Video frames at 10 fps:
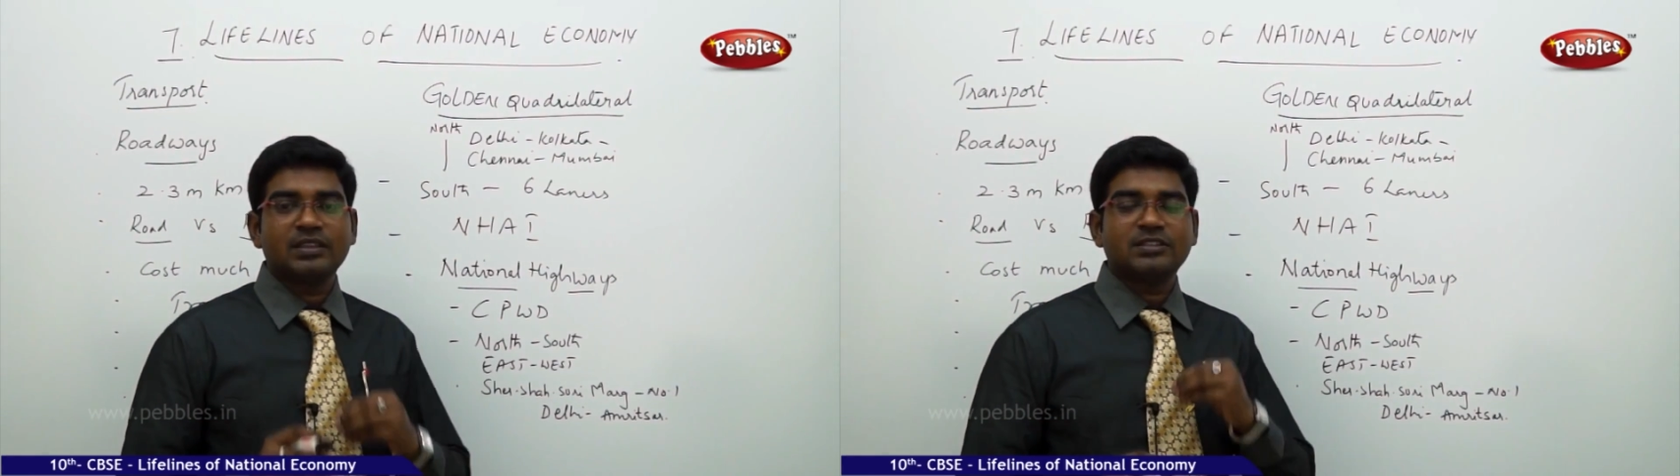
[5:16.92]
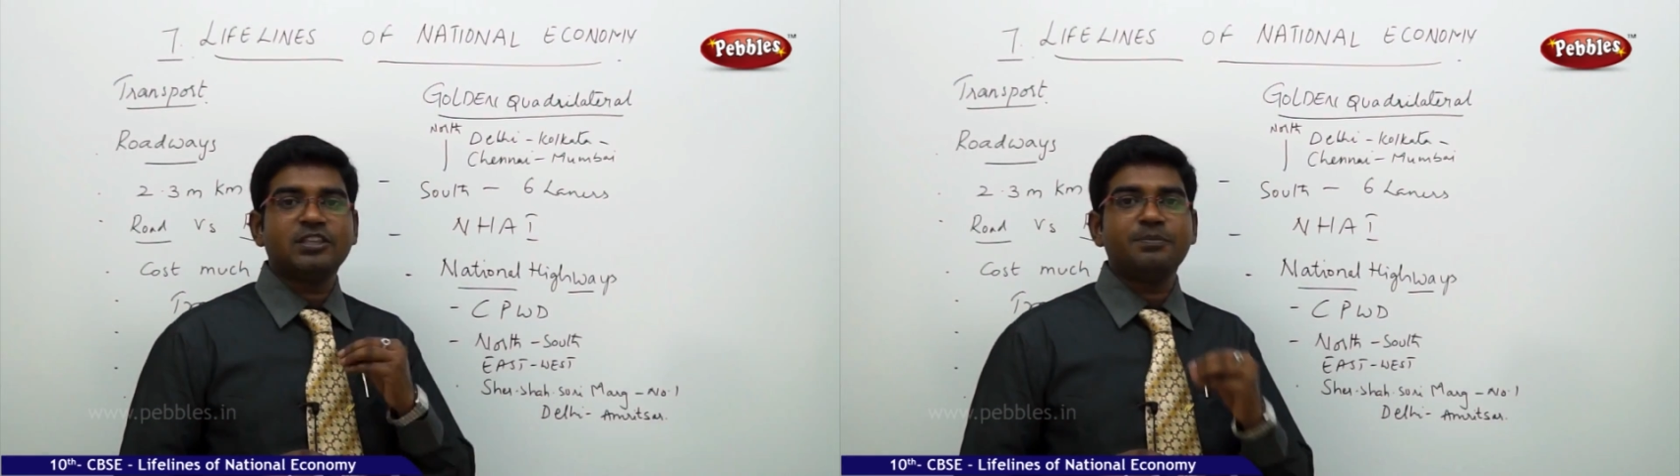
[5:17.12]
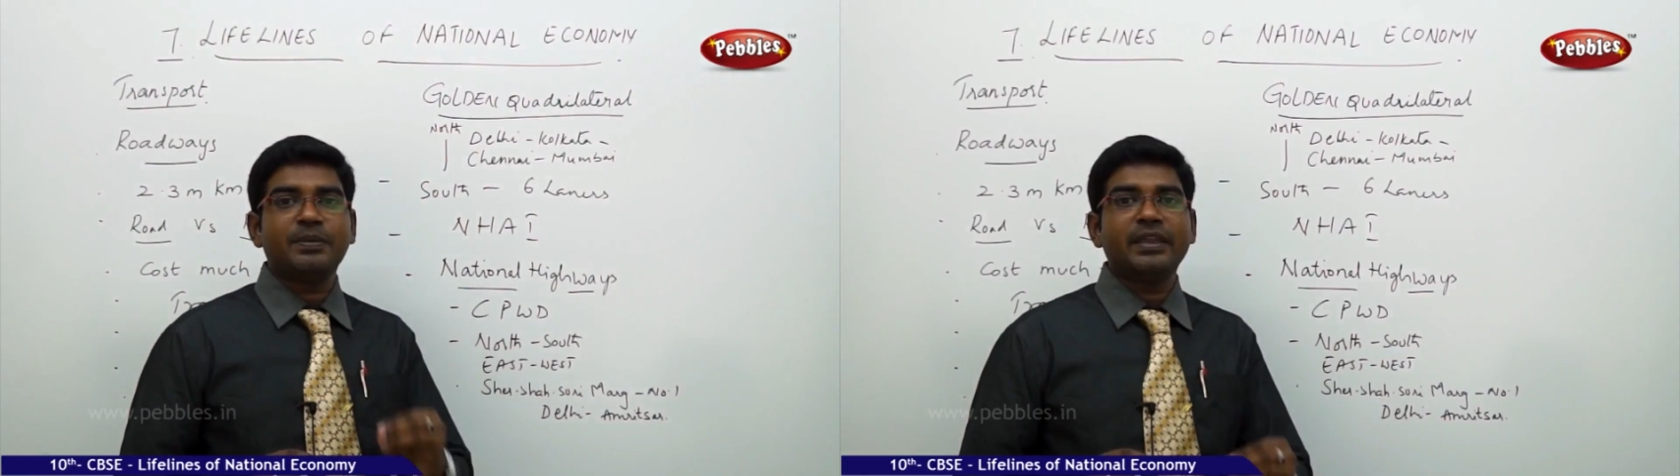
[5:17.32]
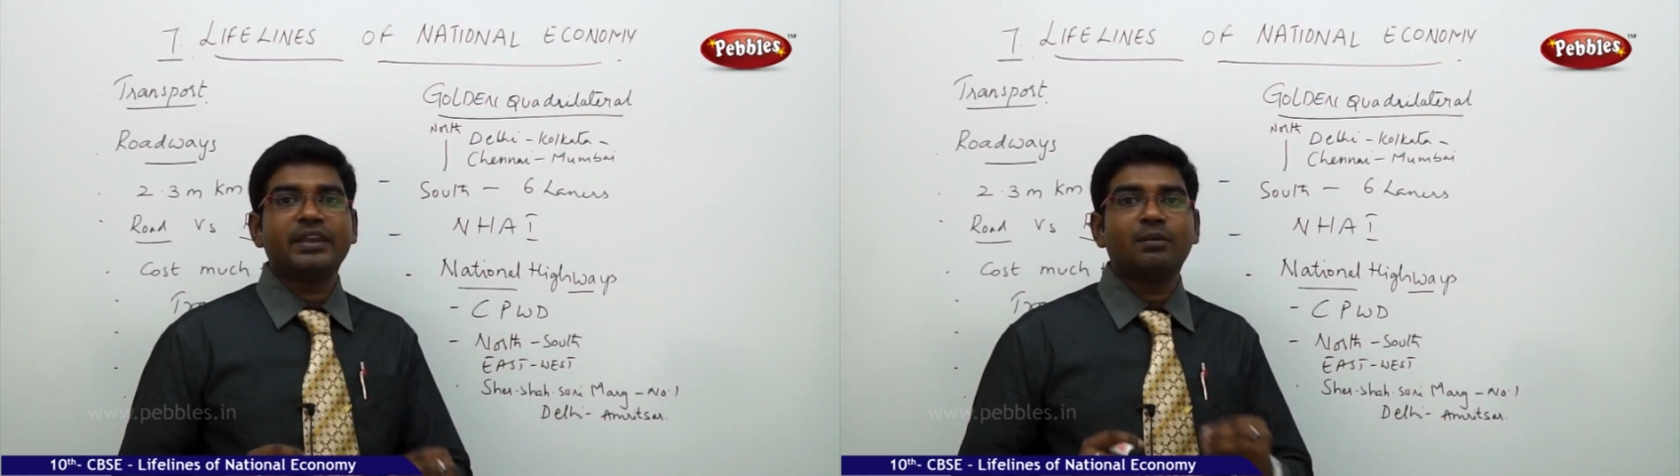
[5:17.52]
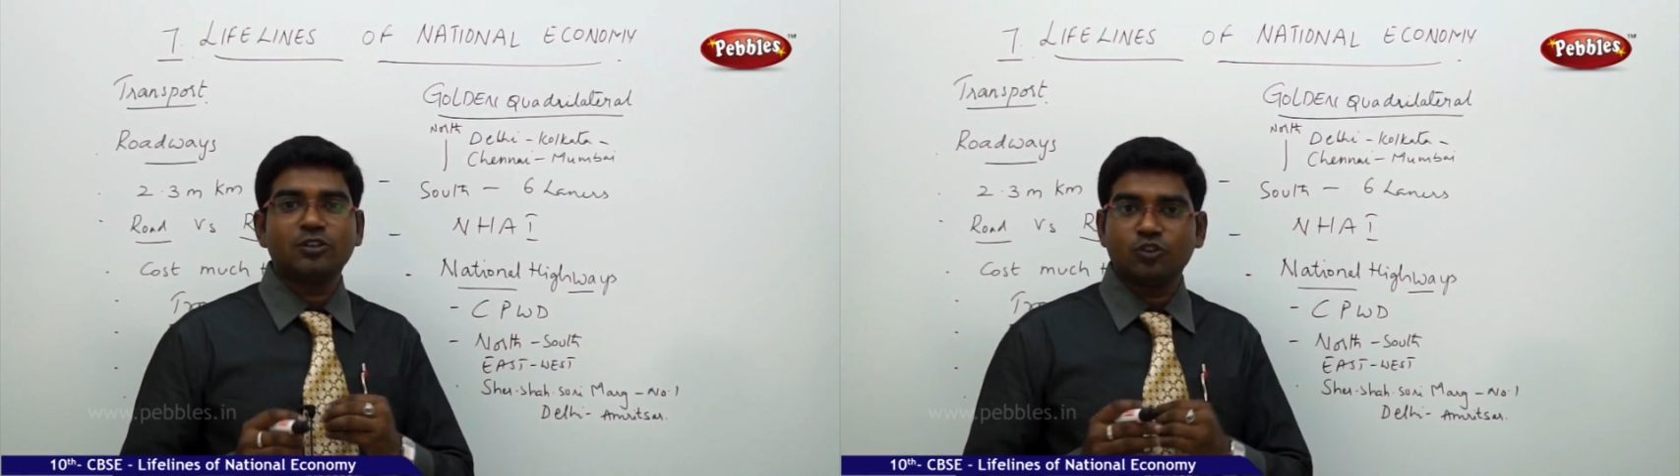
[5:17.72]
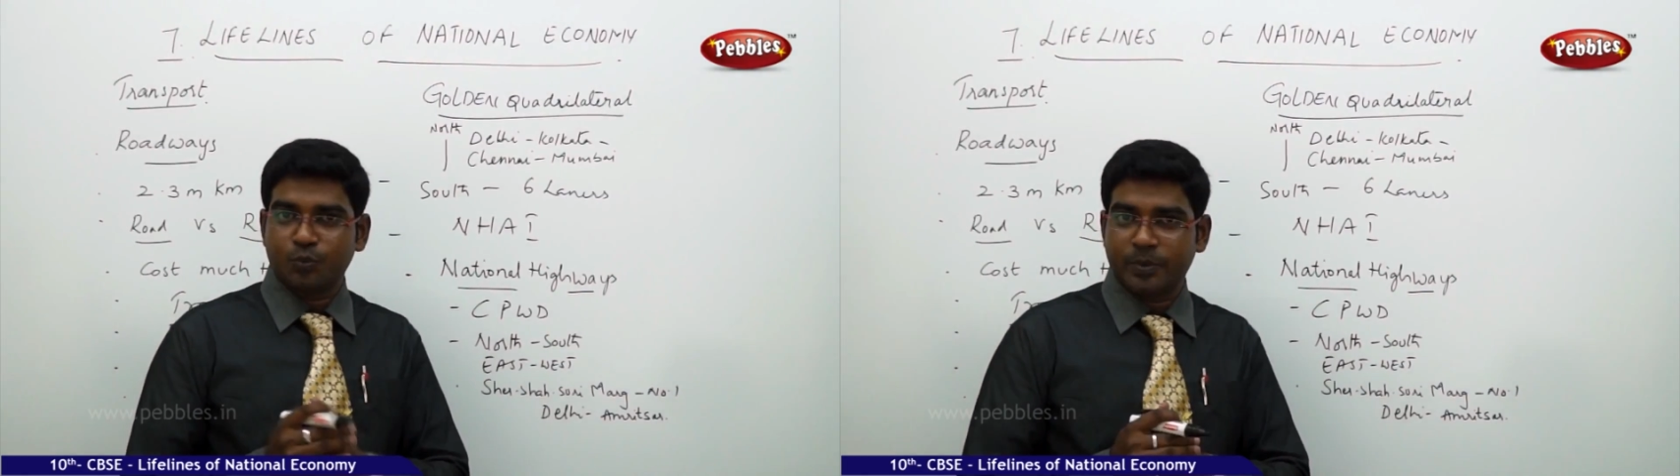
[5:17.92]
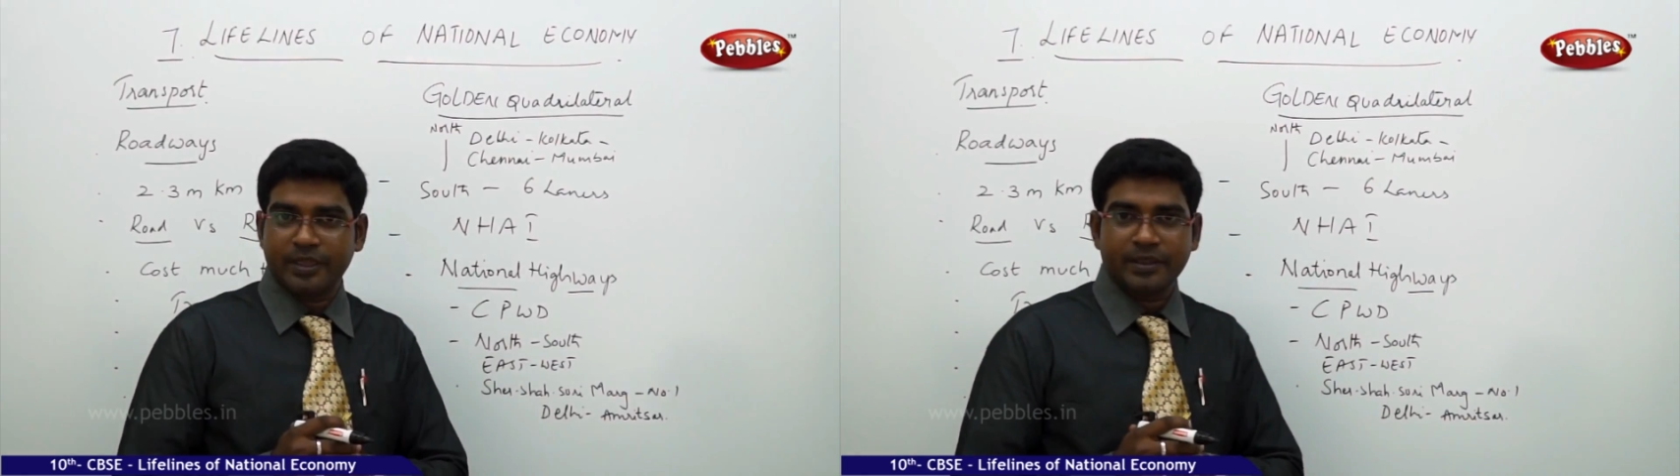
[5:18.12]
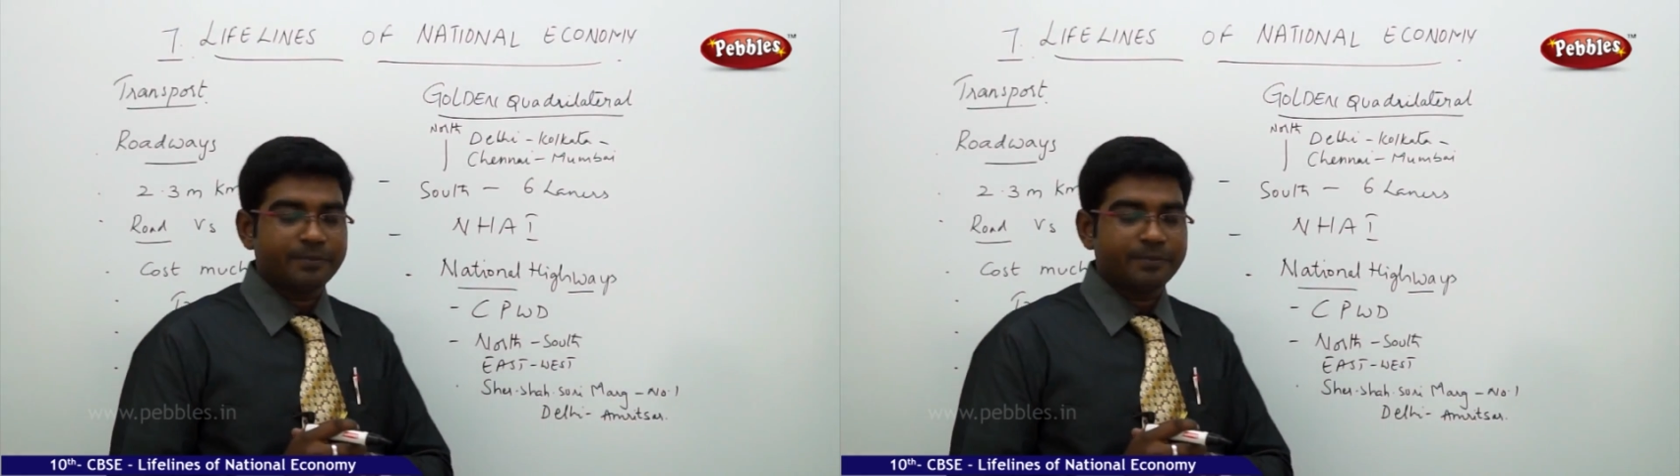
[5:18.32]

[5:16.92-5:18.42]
the CPWB,